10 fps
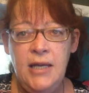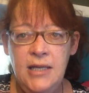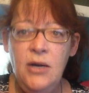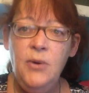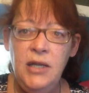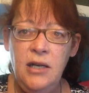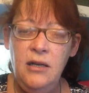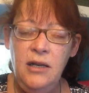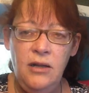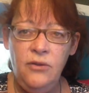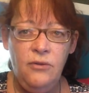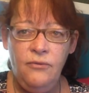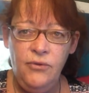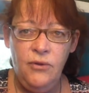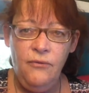deal with it in
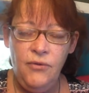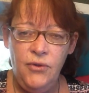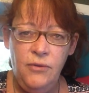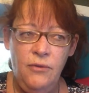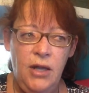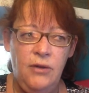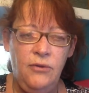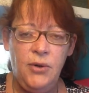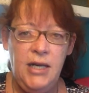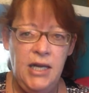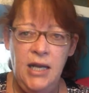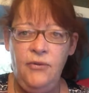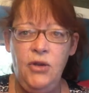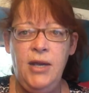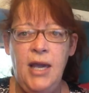3D,
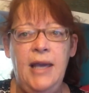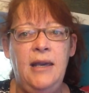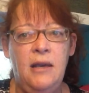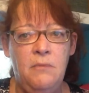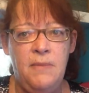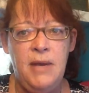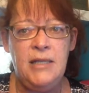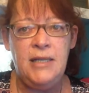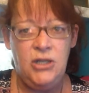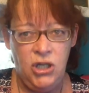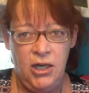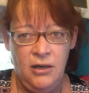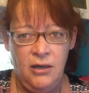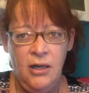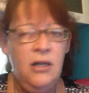if you can't get my message
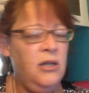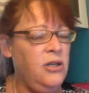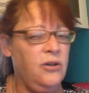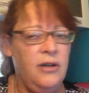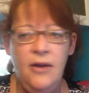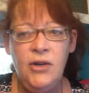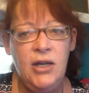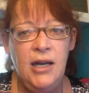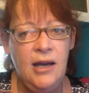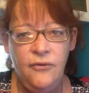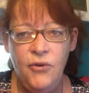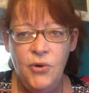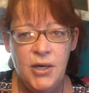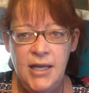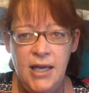here, you'll never get out of
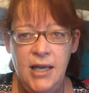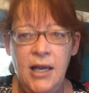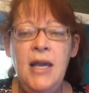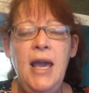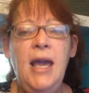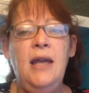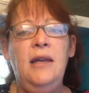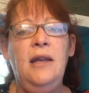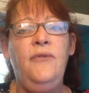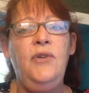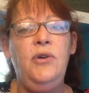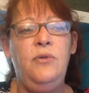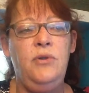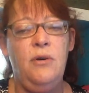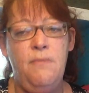4D, and if
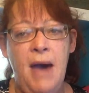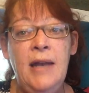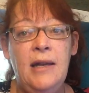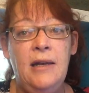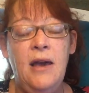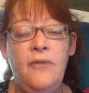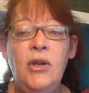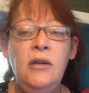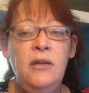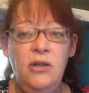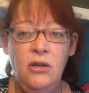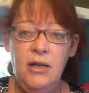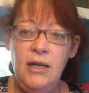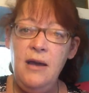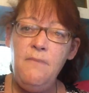you do it badly enough, you'll
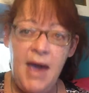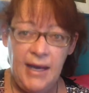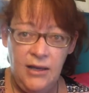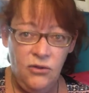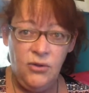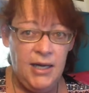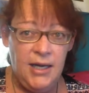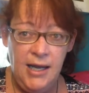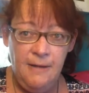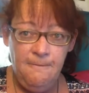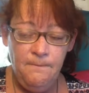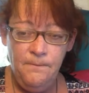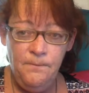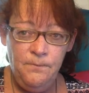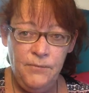end up back in 3D.
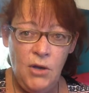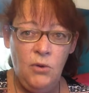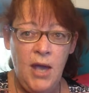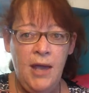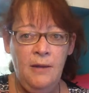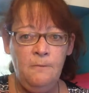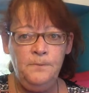Okay?